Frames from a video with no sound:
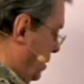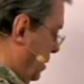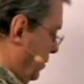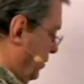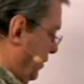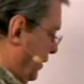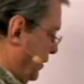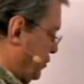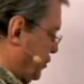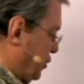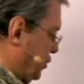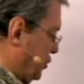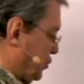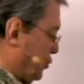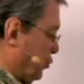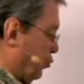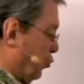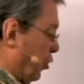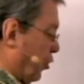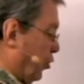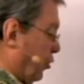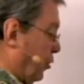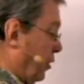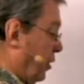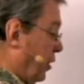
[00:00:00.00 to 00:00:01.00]
This is the
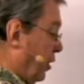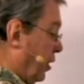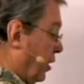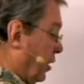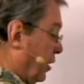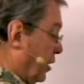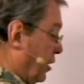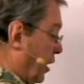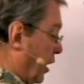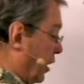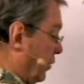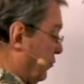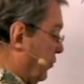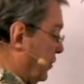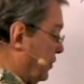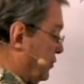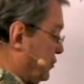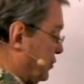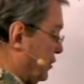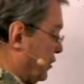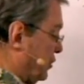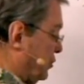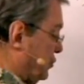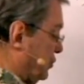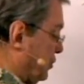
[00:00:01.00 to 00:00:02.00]
word, God
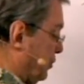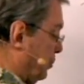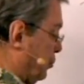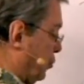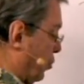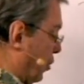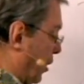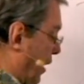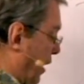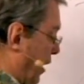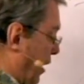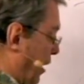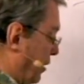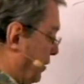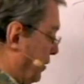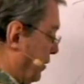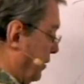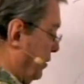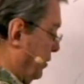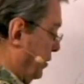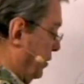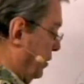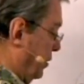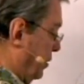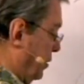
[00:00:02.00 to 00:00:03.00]
resists the proud.
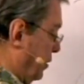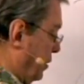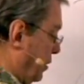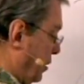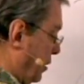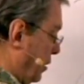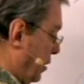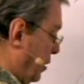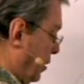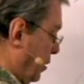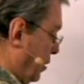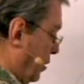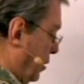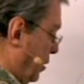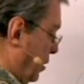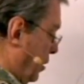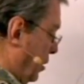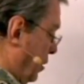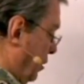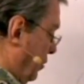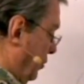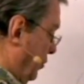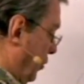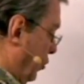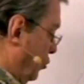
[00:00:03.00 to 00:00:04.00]

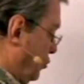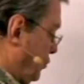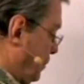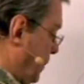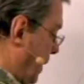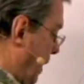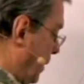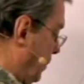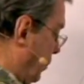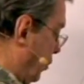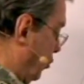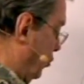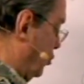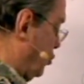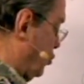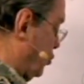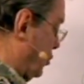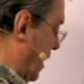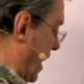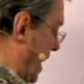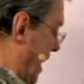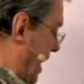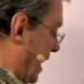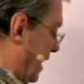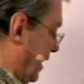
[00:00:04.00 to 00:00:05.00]
Those people who
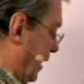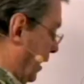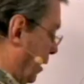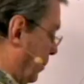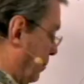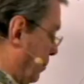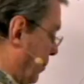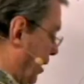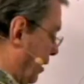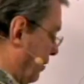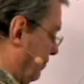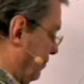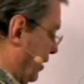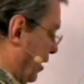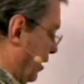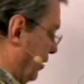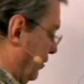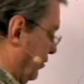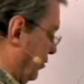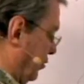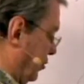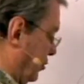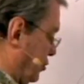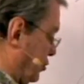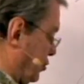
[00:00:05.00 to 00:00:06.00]
shine above
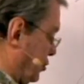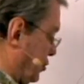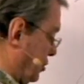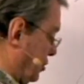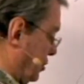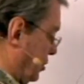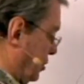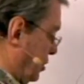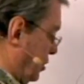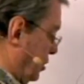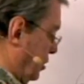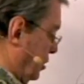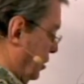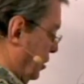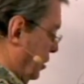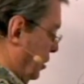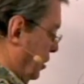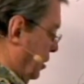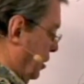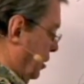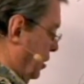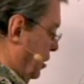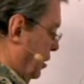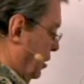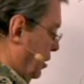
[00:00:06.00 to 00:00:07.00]
others,
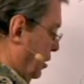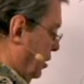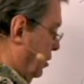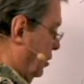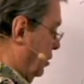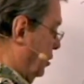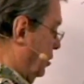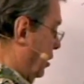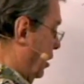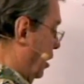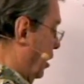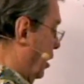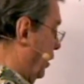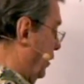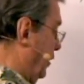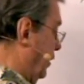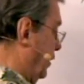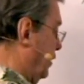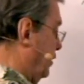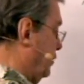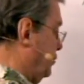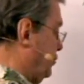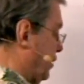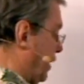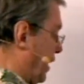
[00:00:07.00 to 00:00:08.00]
God
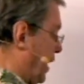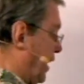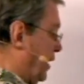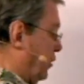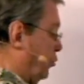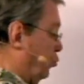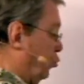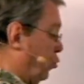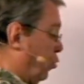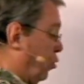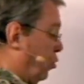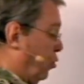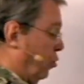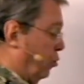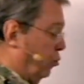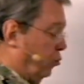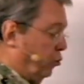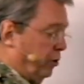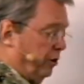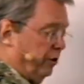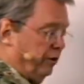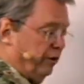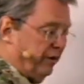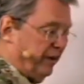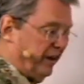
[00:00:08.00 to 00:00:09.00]
is at war
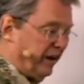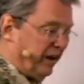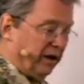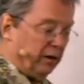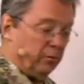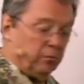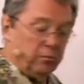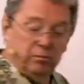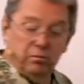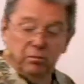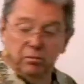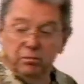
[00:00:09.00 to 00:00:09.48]
with them.